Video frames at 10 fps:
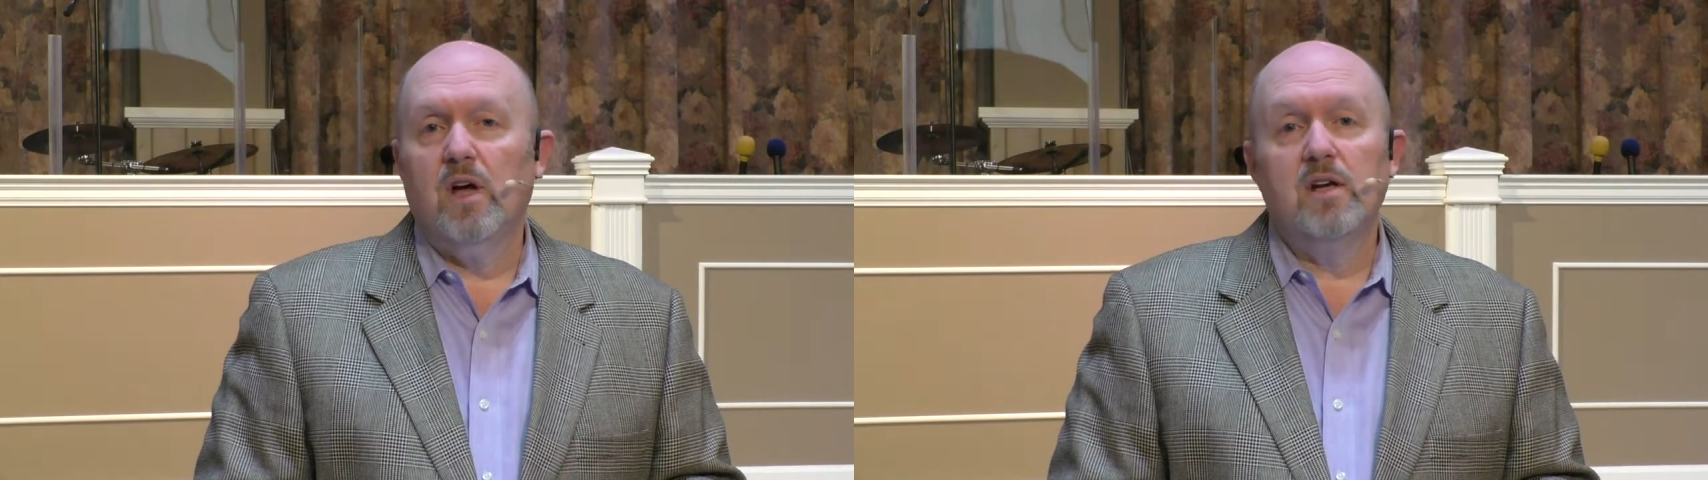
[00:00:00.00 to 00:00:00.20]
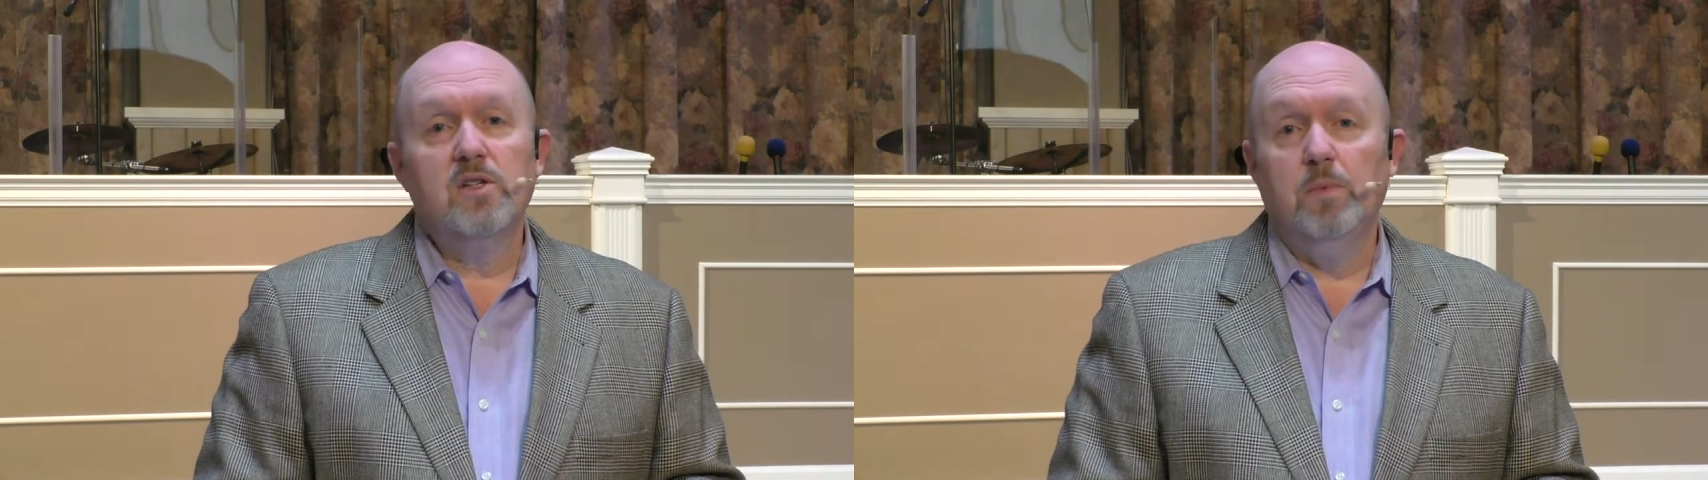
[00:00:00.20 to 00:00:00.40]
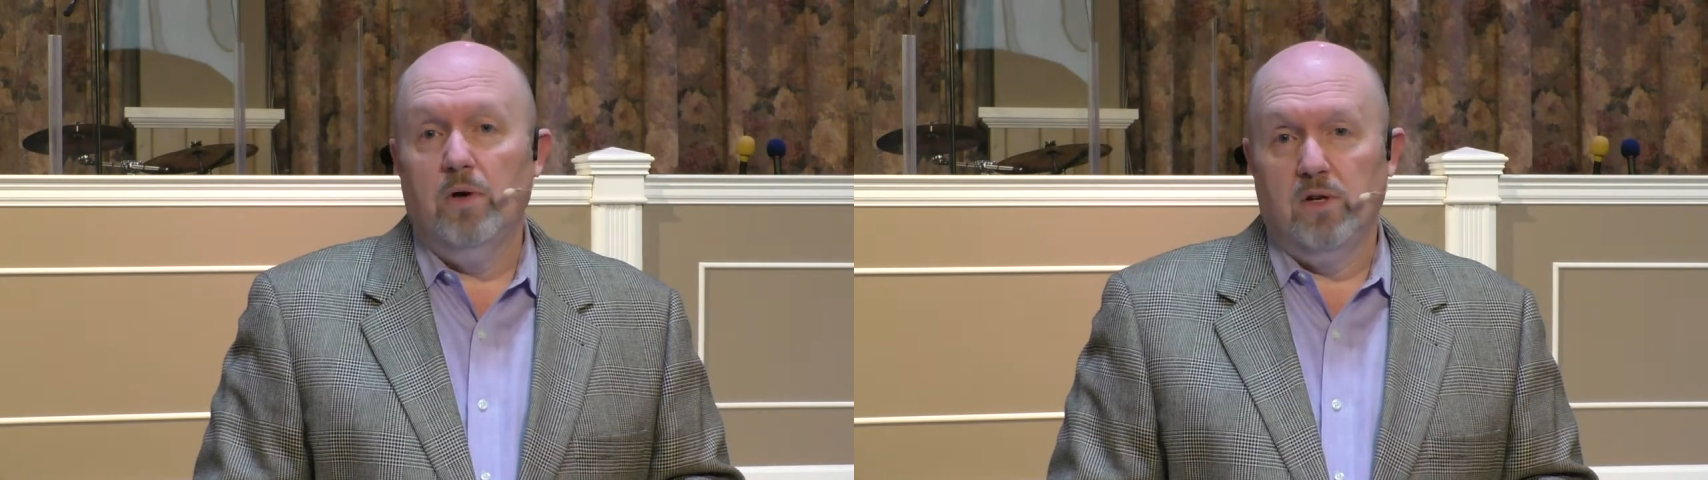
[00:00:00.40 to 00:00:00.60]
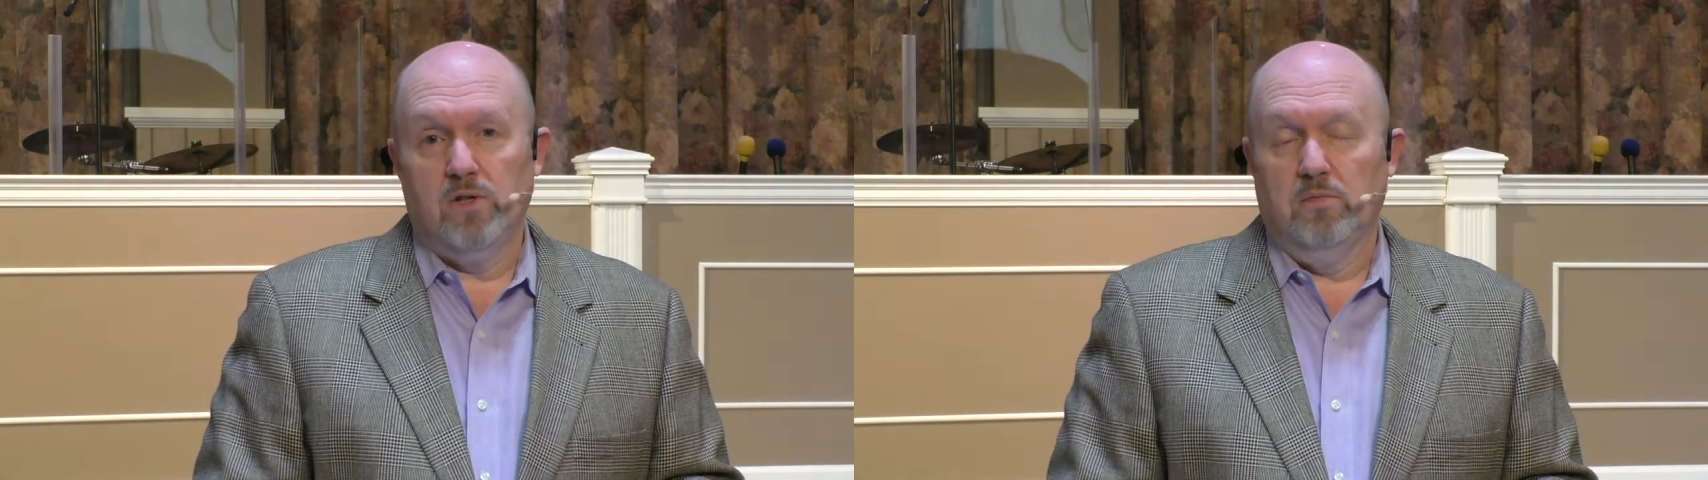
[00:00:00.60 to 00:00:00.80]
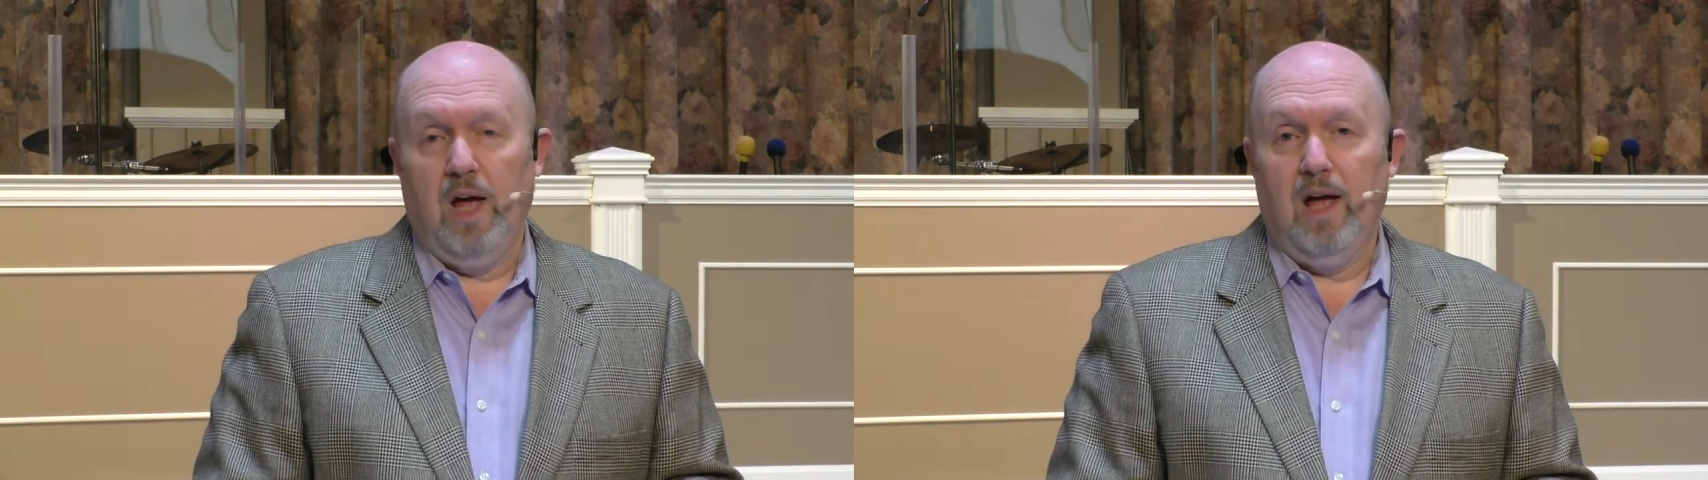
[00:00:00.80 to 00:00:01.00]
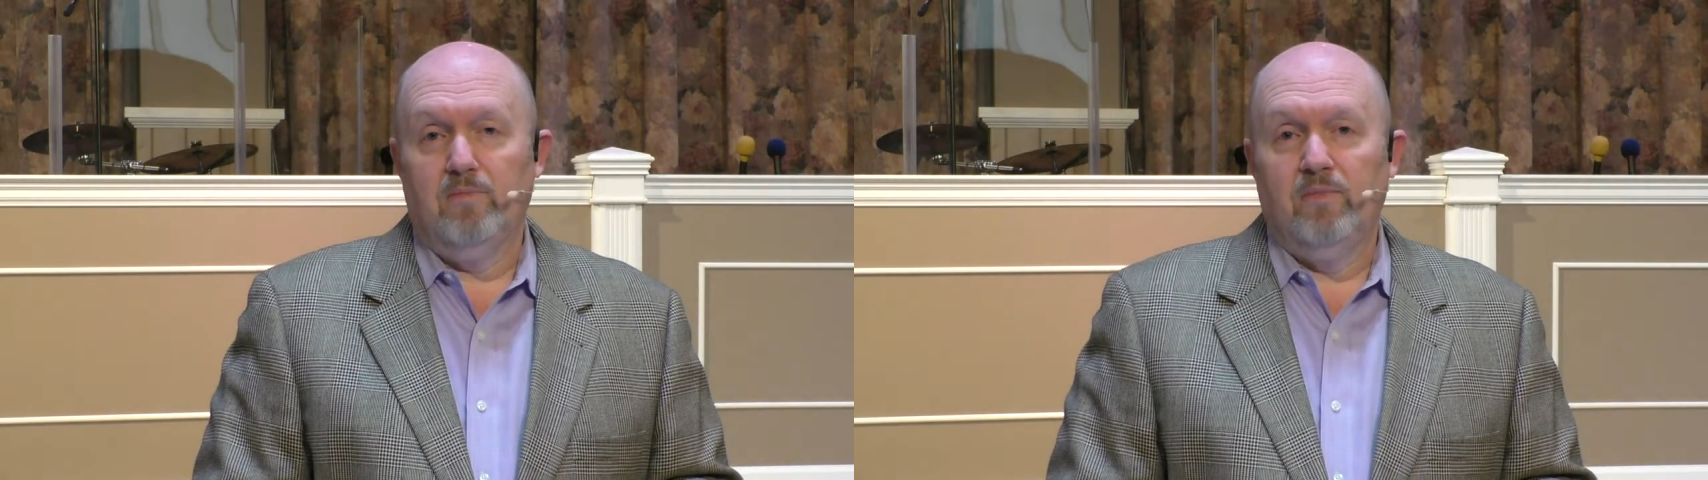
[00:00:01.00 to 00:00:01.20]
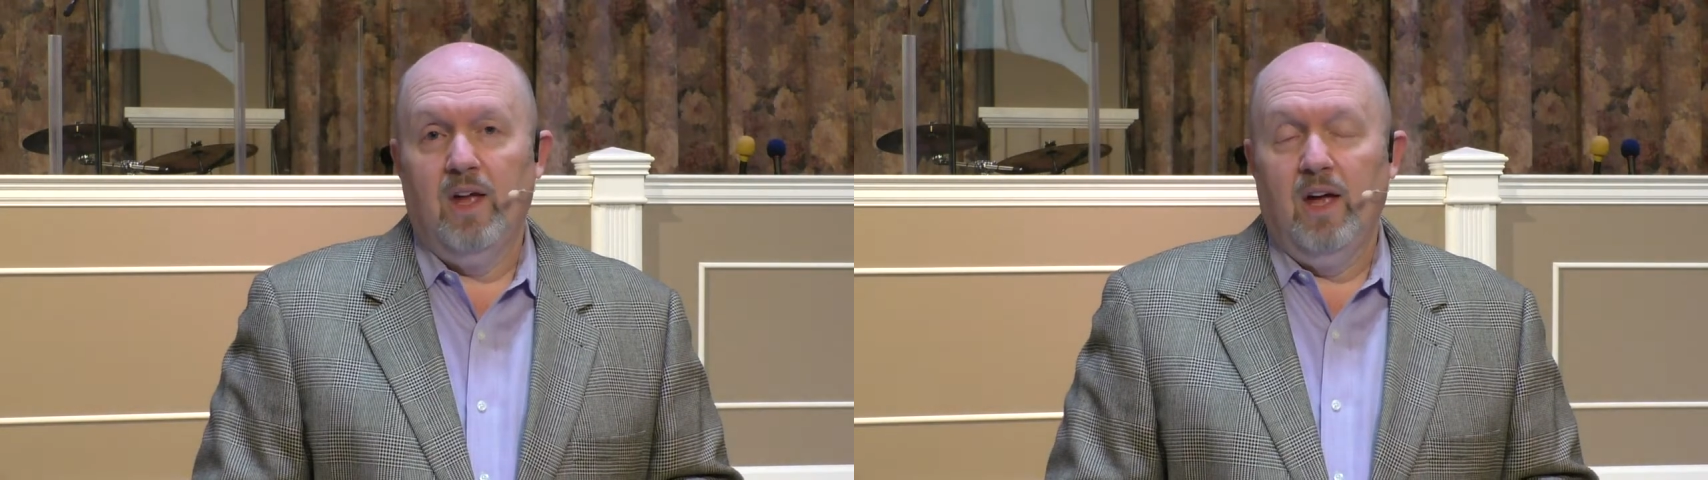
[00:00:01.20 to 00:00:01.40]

not a spiritual man.